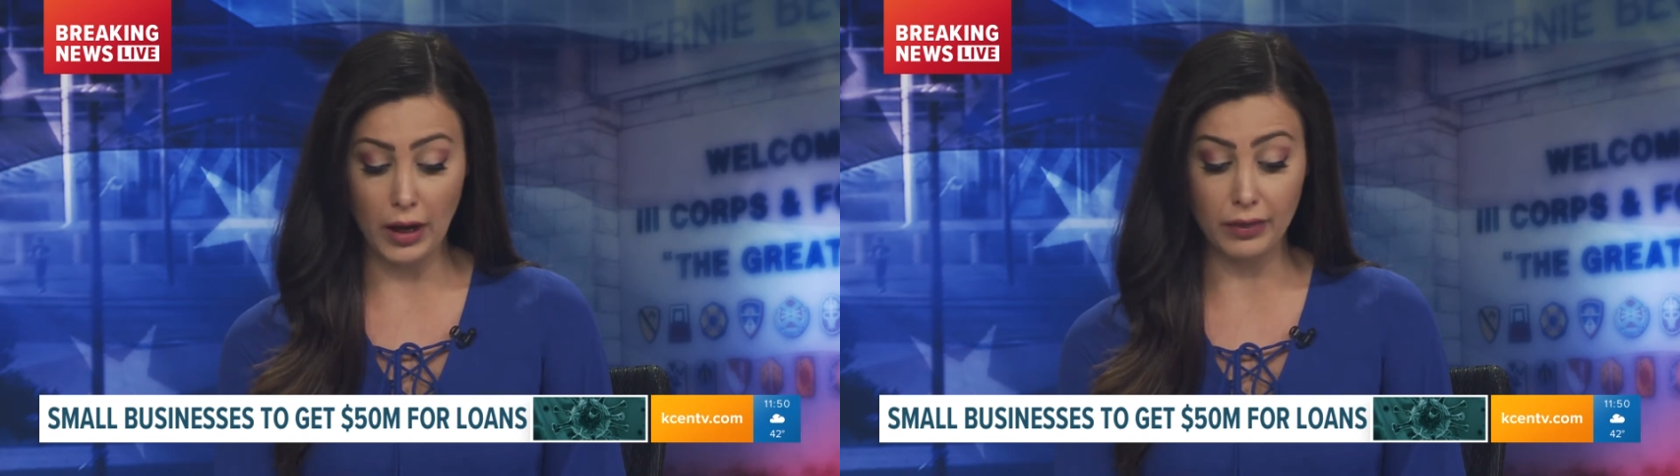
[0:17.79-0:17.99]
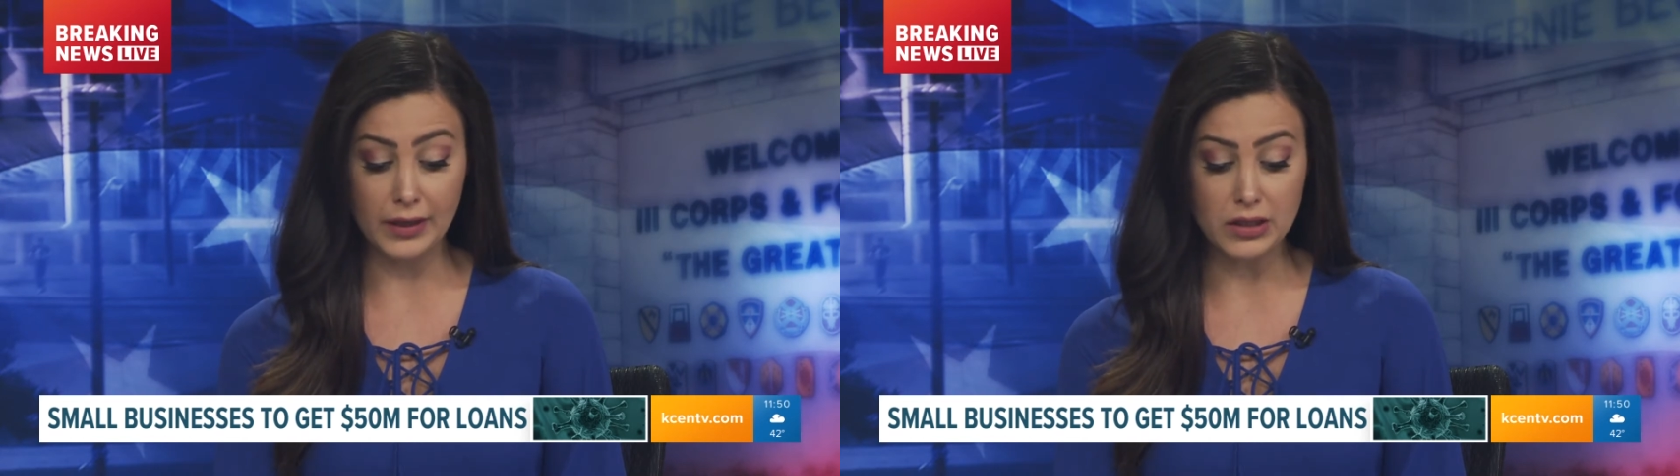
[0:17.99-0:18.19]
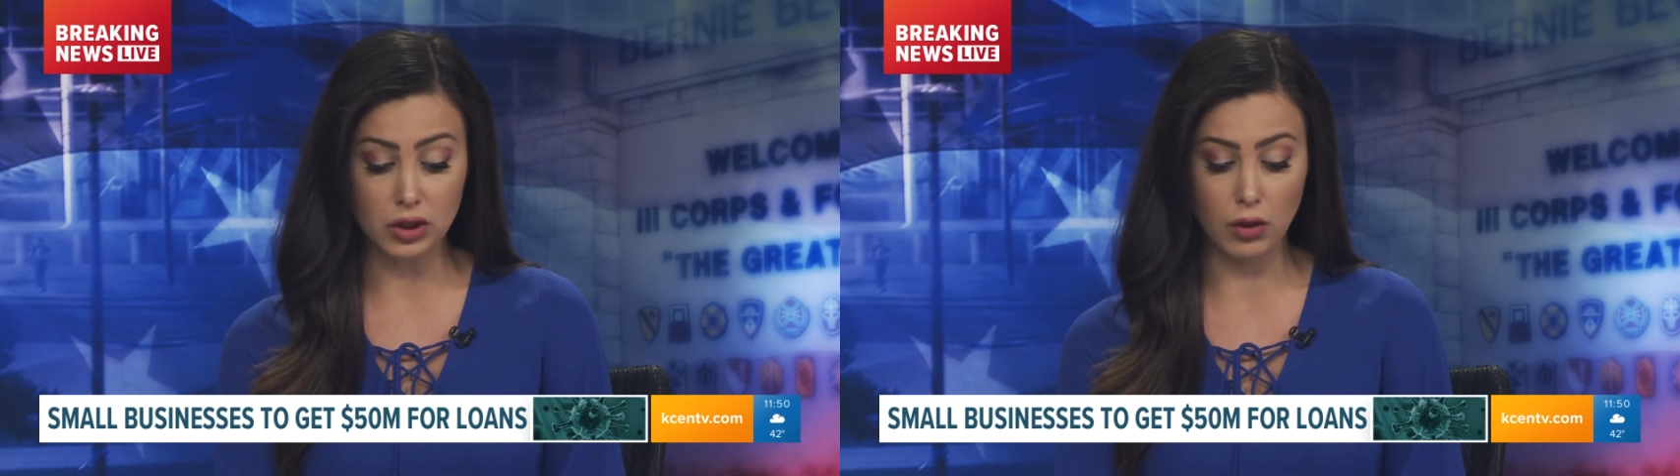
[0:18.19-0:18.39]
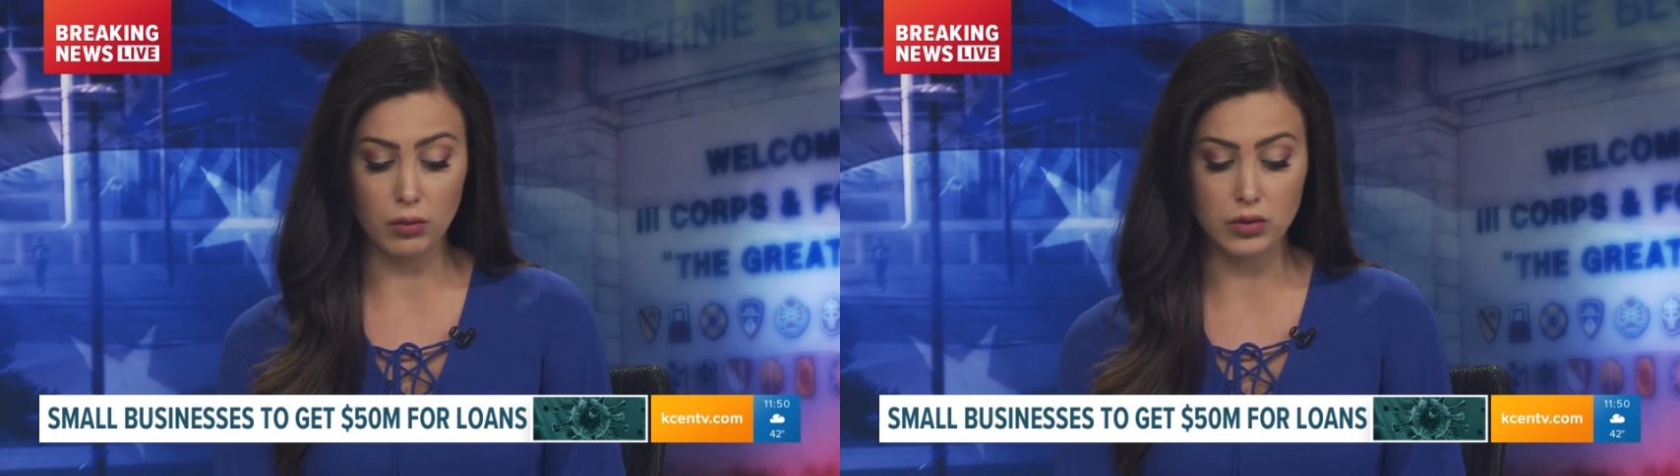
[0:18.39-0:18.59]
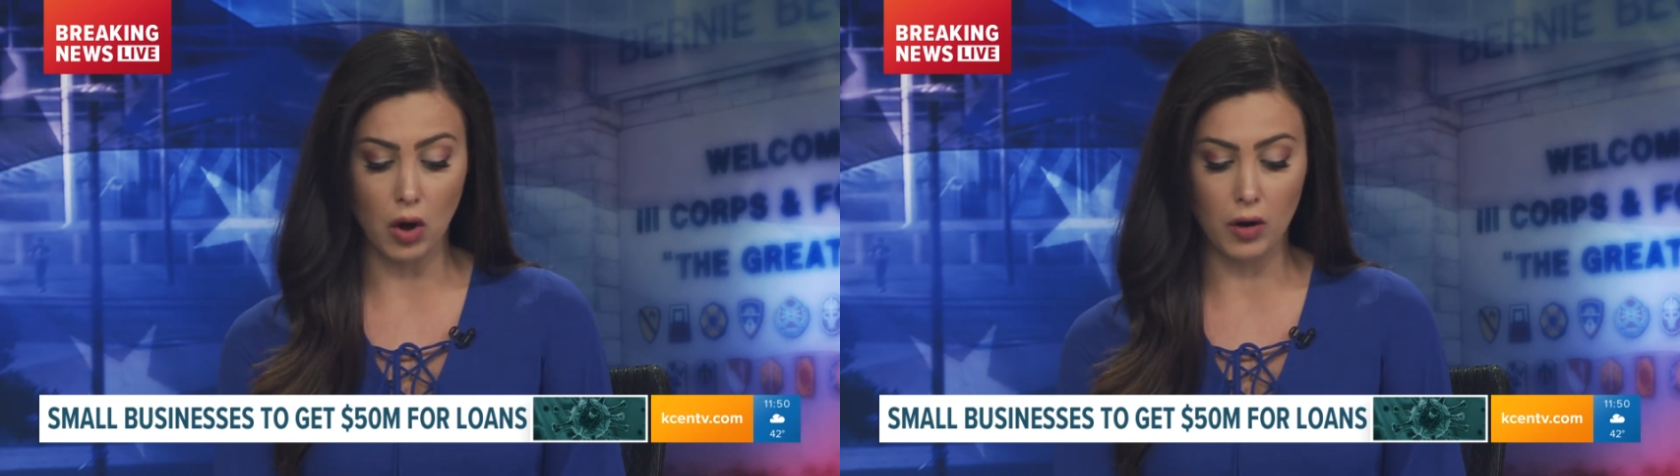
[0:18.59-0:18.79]
Now, these
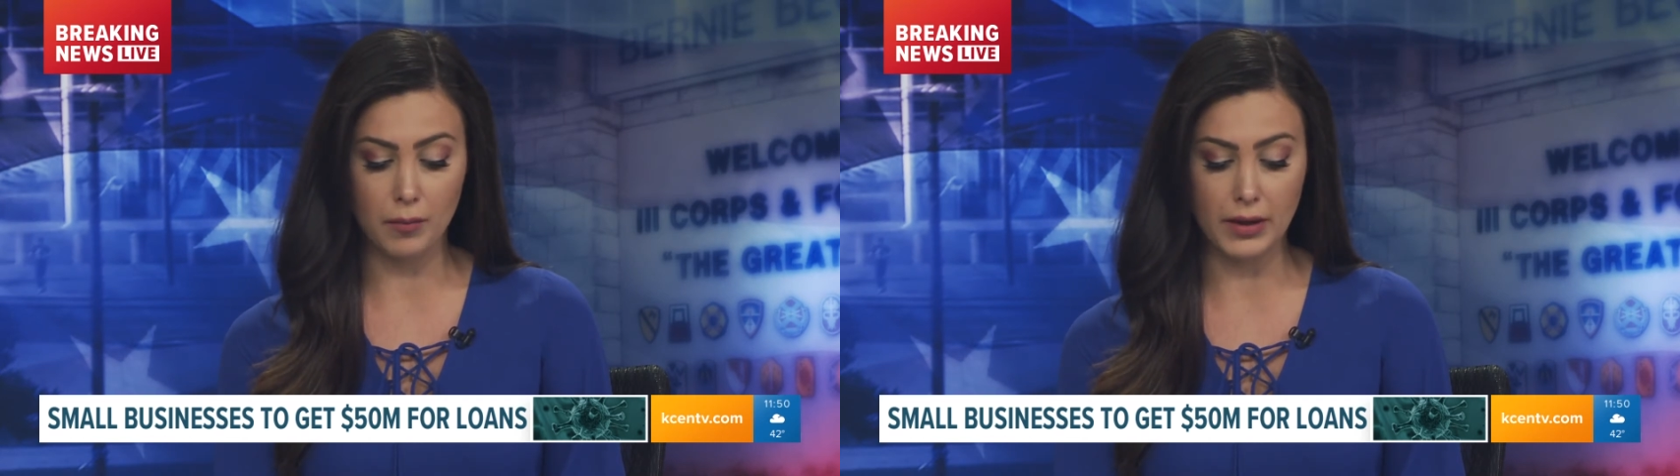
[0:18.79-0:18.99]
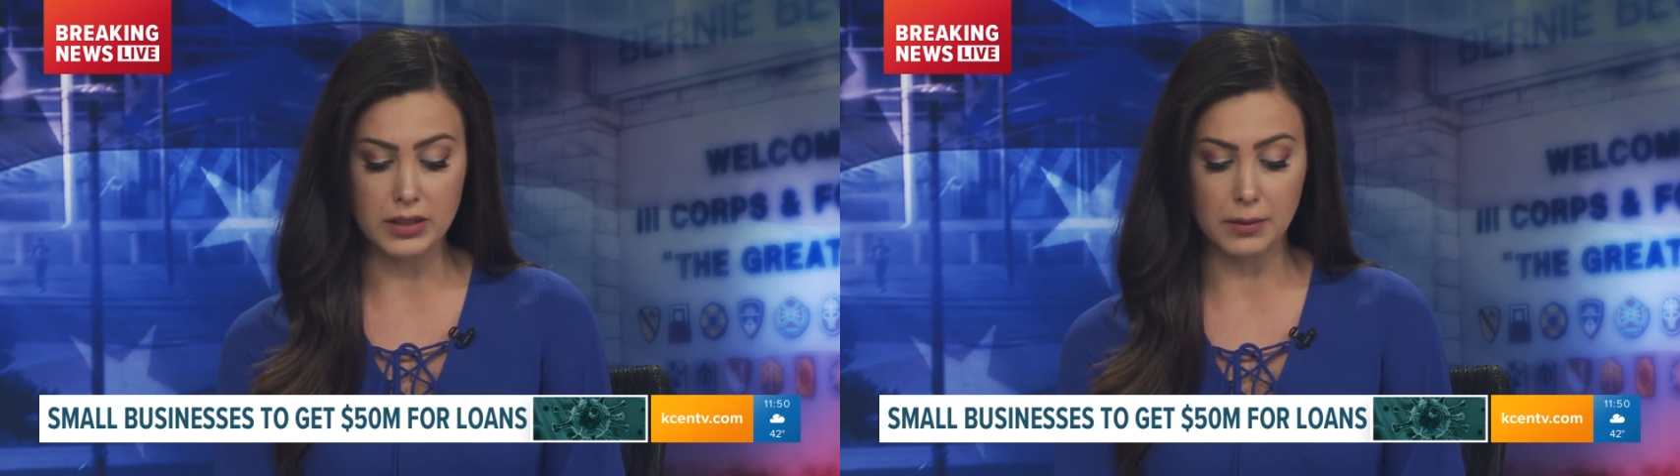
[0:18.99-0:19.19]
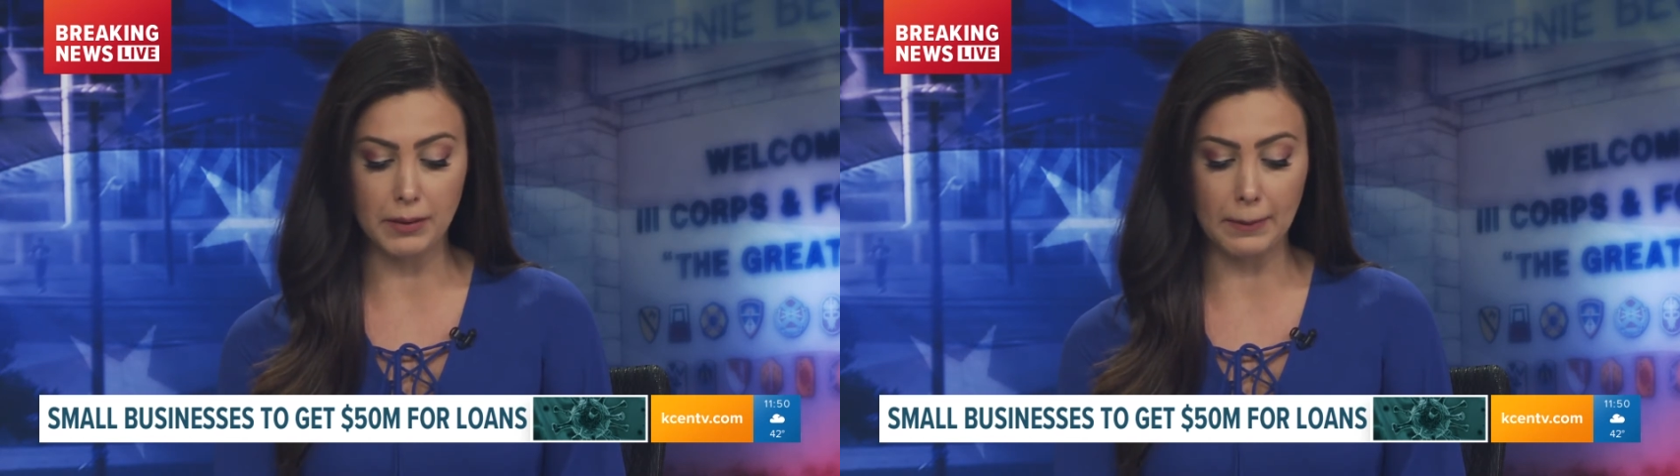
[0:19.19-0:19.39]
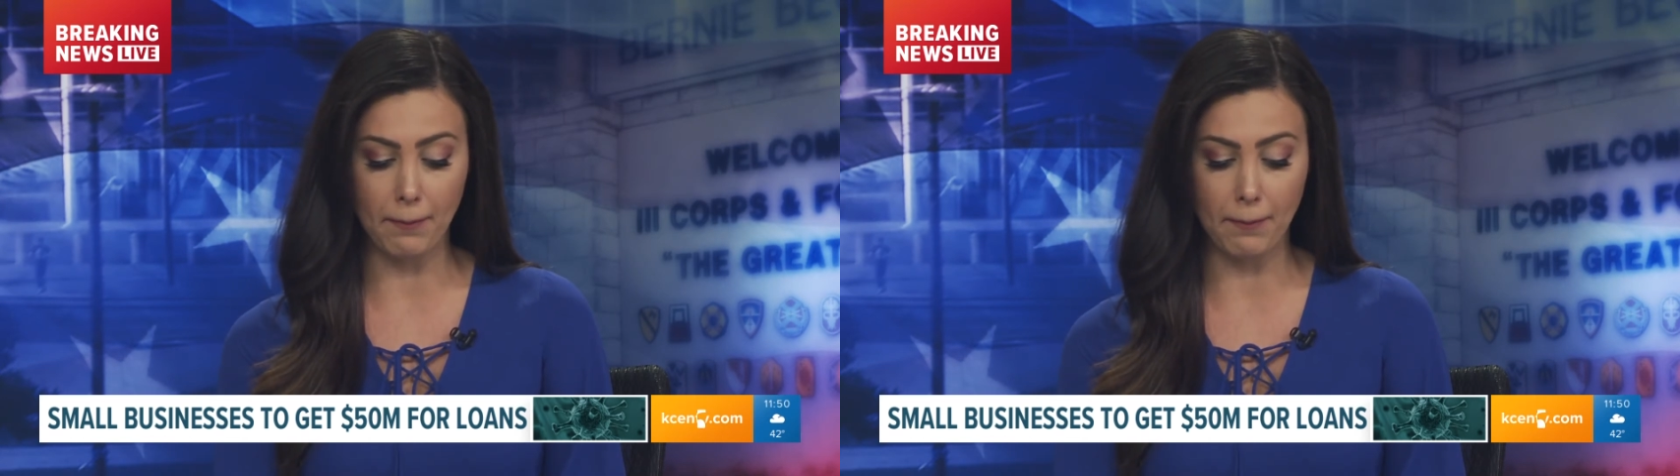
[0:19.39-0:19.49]
loans are meant to be